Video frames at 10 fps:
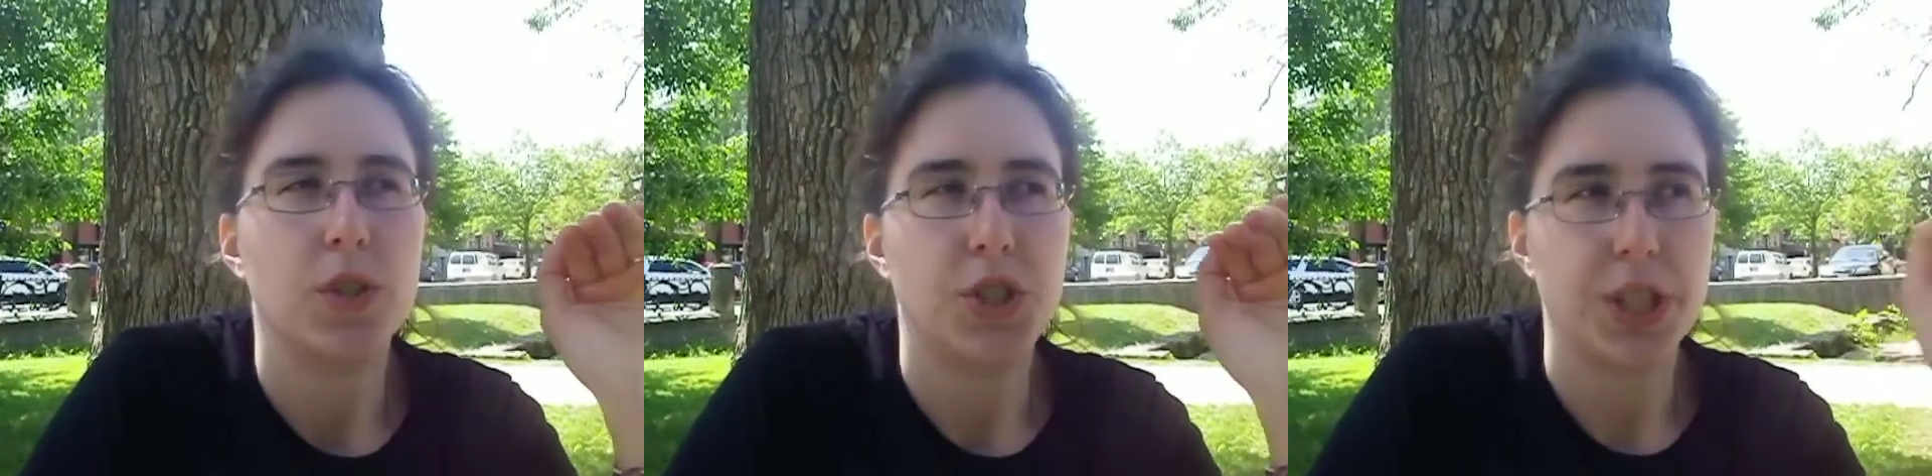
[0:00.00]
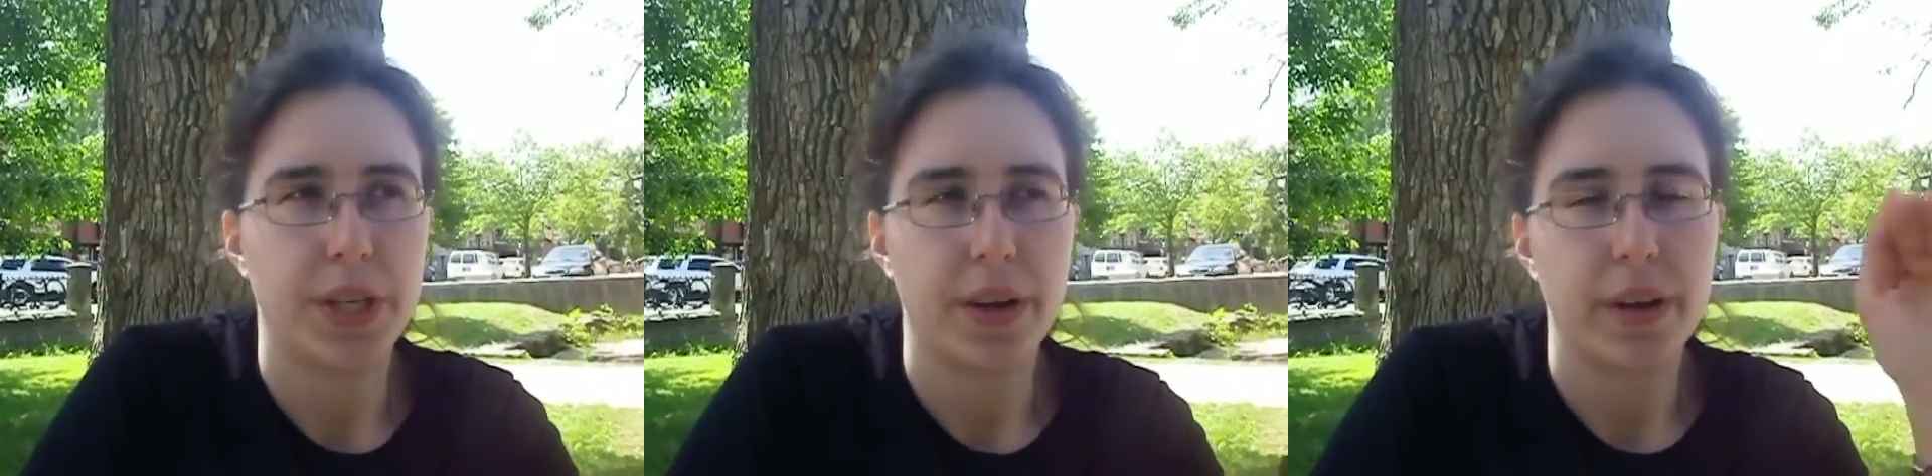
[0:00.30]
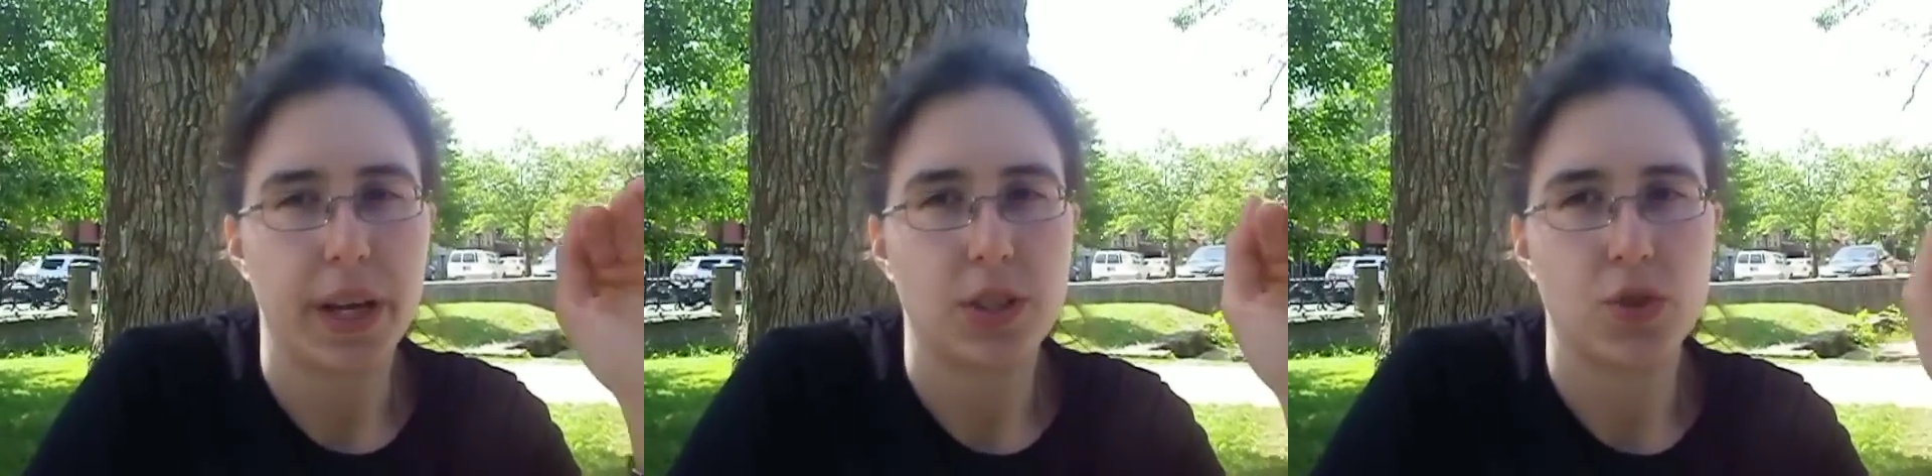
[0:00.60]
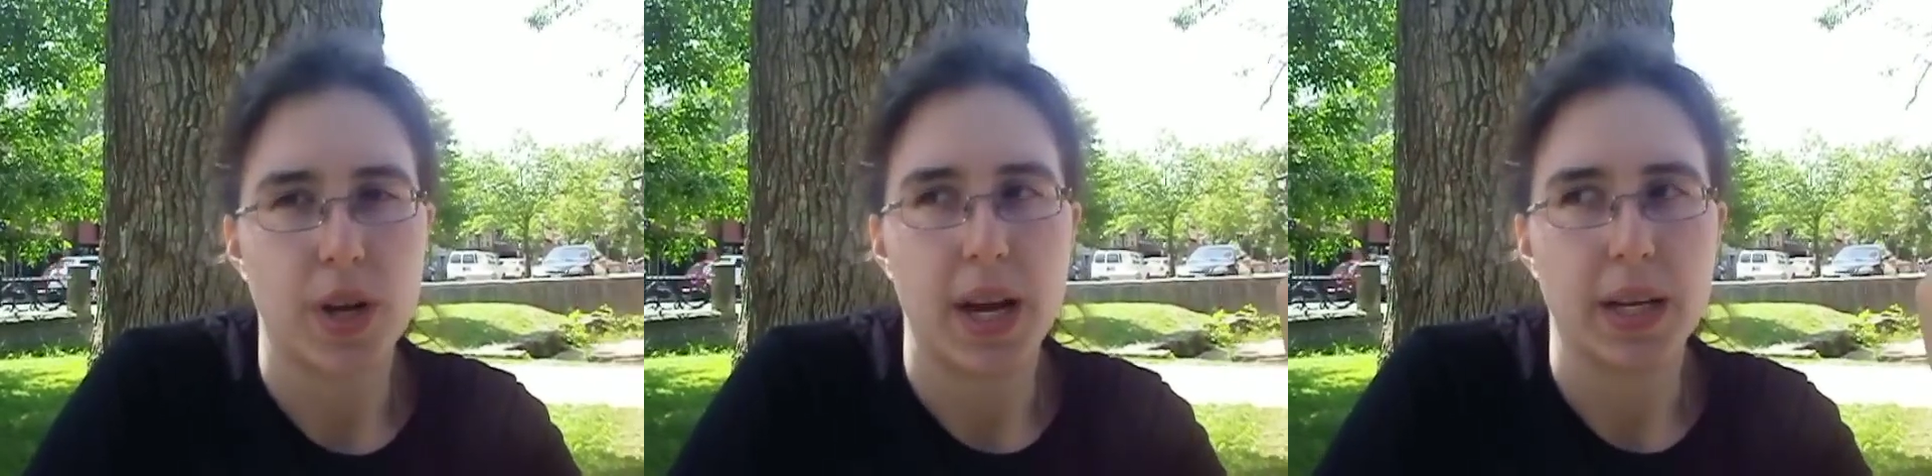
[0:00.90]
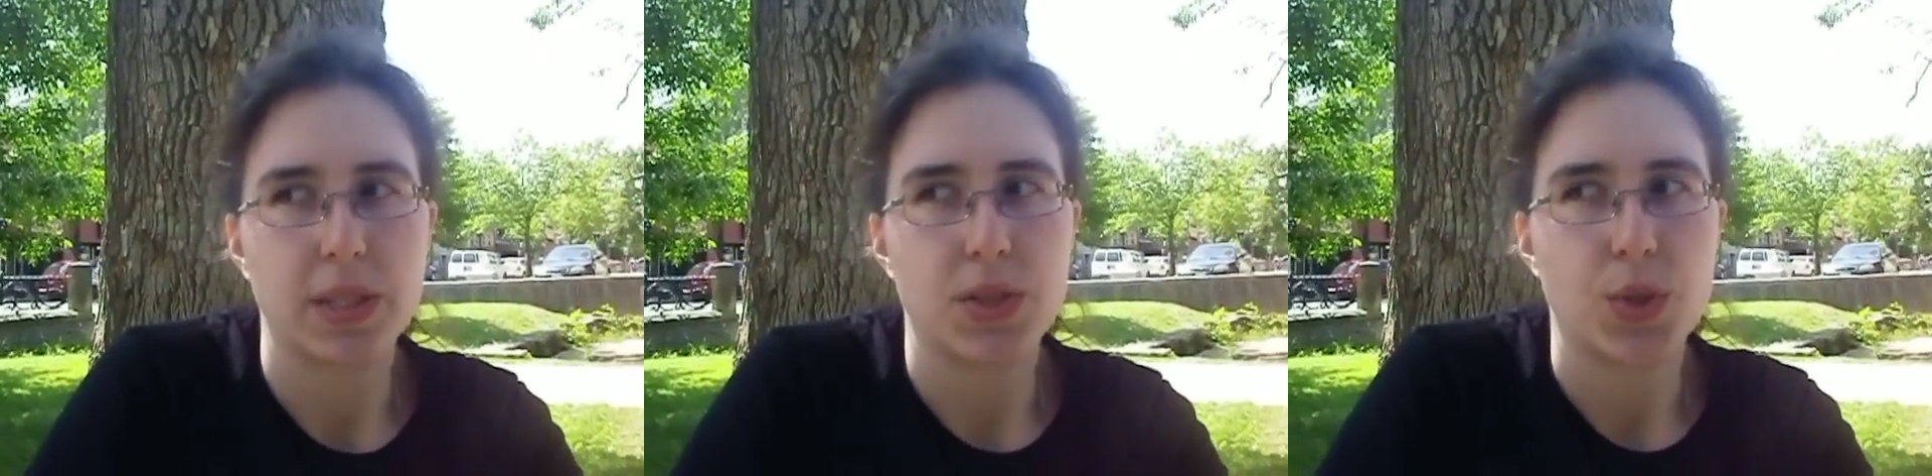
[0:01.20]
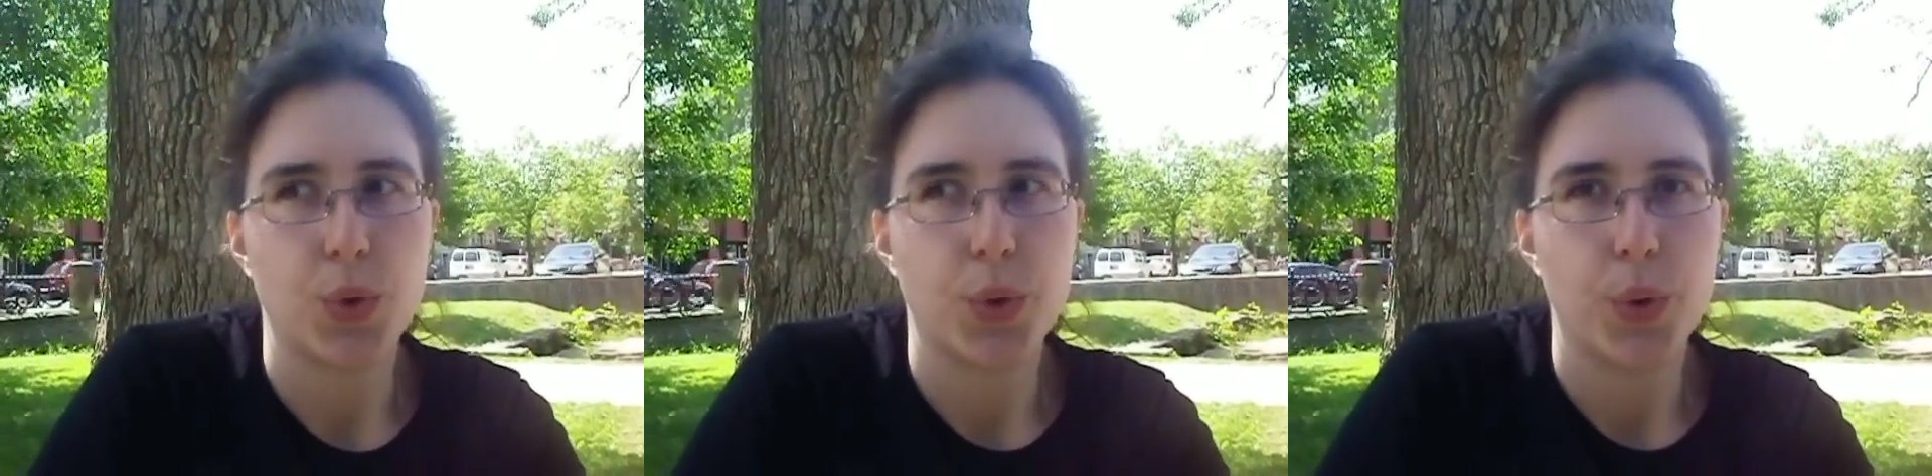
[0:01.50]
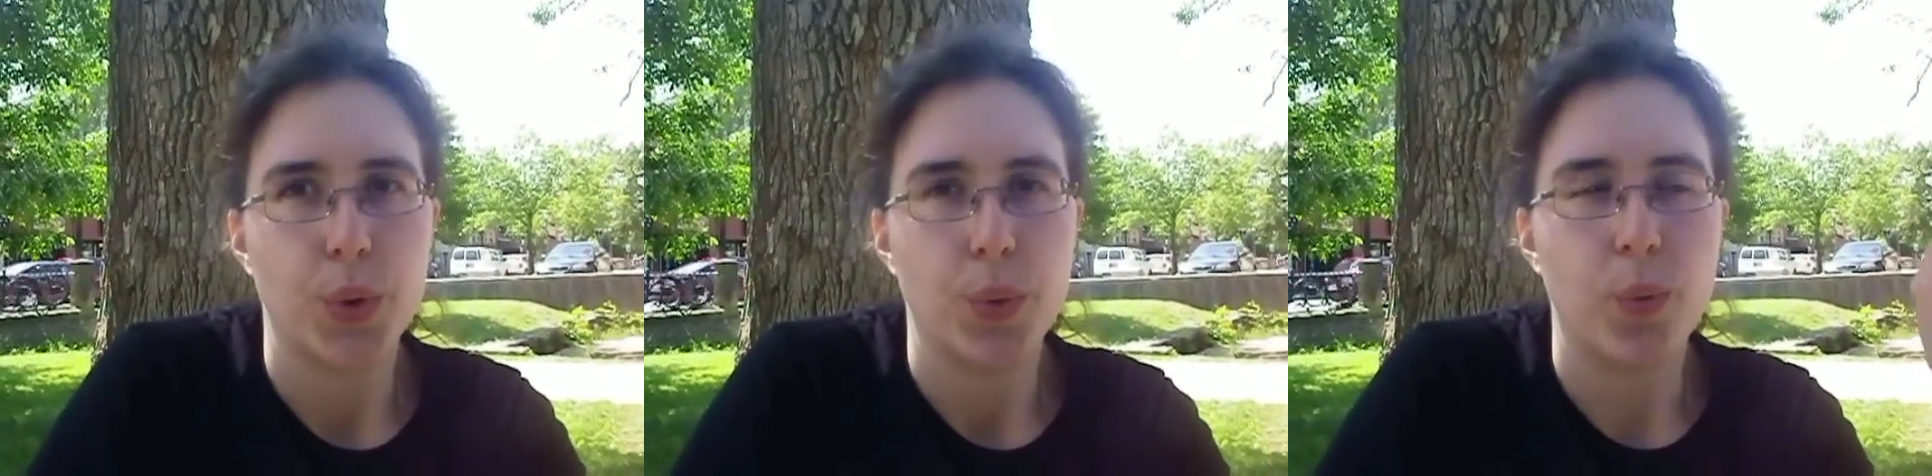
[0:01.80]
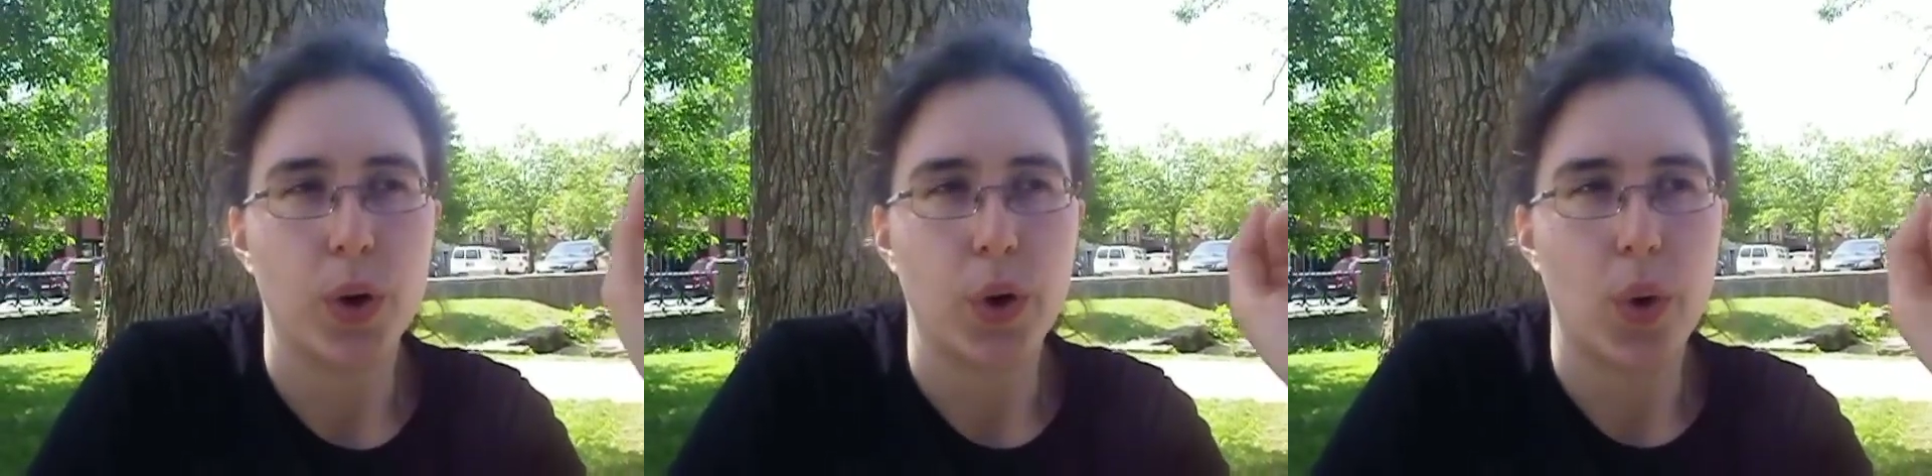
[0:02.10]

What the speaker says: generic drugs were